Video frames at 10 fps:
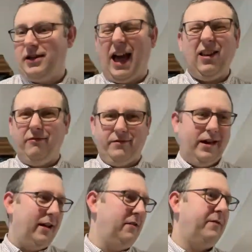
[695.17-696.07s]
I love that.
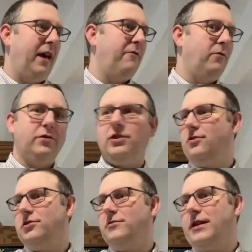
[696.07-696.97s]
I love that everyone
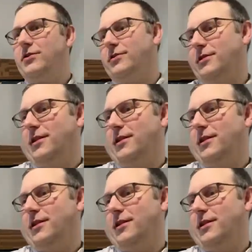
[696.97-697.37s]
talks to each other.